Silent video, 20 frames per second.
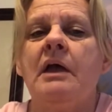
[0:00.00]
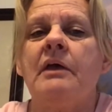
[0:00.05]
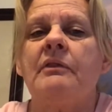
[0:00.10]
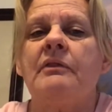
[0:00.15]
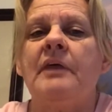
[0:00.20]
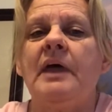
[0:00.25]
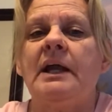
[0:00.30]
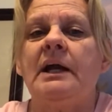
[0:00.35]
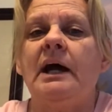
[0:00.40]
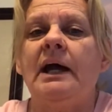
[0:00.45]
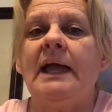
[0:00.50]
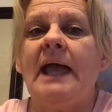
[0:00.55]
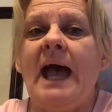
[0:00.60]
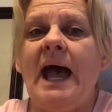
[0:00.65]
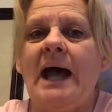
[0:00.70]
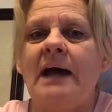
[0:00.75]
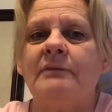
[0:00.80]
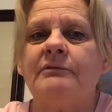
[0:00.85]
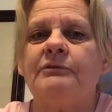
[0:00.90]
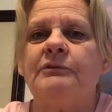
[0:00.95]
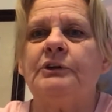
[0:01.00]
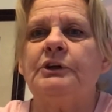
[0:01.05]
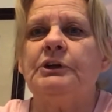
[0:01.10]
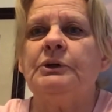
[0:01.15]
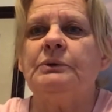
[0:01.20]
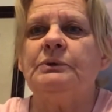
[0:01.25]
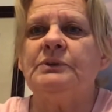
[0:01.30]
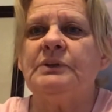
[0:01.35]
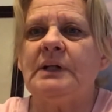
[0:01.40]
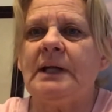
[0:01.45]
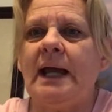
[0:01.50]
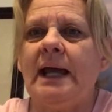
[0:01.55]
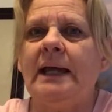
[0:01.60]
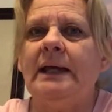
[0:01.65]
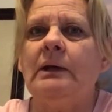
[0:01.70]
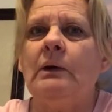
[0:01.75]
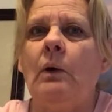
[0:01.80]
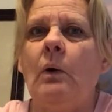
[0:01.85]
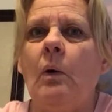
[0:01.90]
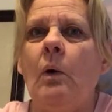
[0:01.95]
that I have for you
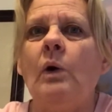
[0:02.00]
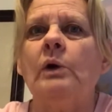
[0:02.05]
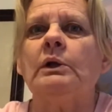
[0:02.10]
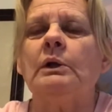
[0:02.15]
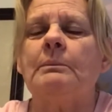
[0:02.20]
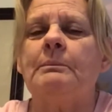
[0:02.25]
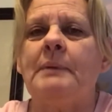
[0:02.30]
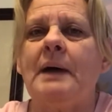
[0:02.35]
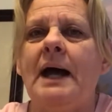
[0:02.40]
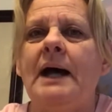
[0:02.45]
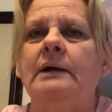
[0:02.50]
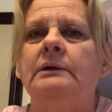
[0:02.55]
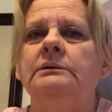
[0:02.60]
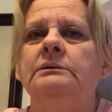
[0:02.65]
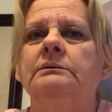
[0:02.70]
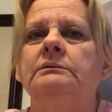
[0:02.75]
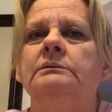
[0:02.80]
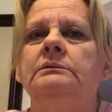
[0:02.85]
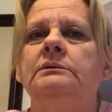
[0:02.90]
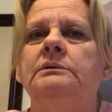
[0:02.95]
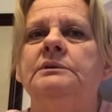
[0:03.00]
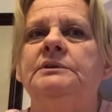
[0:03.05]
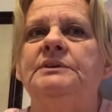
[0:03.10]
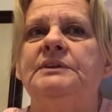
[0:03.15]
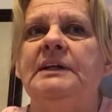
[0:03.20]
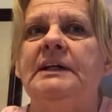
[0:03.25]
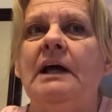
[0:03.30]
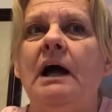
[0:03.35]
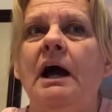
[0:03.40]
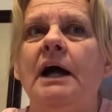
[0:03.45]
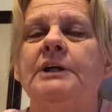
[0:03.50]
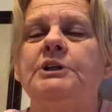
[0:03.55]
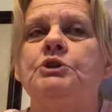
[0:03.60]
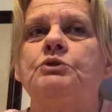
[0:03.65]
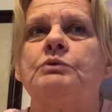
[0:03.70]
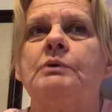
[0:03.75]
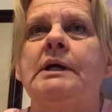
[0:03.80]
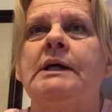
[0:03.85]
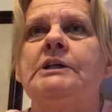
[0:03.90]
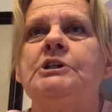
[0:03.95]
today, all about
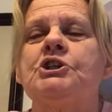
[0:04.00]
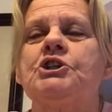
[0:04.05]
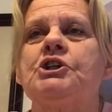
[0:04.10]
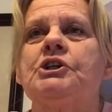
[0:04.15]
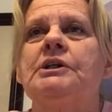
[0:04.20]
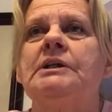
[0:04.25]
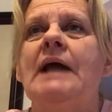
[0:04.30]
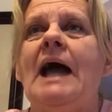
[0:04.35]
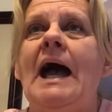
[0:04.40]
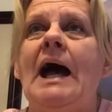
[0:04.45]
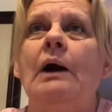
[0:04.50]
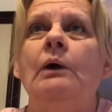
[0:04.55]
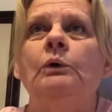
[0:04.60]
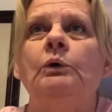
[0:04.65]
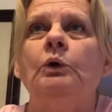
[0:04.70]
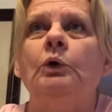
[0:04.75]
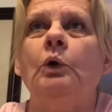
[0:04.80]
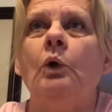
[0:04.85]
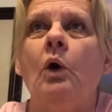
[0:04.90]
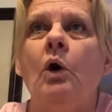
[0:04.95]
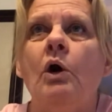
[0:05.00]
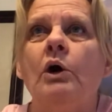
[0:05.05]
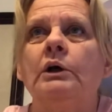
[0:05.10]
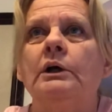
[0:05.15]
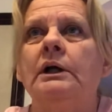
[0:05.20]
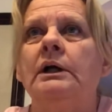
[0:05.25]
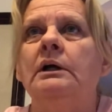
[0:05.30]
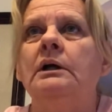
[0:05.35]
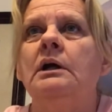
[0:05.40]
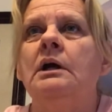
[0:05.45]
dehydration, how long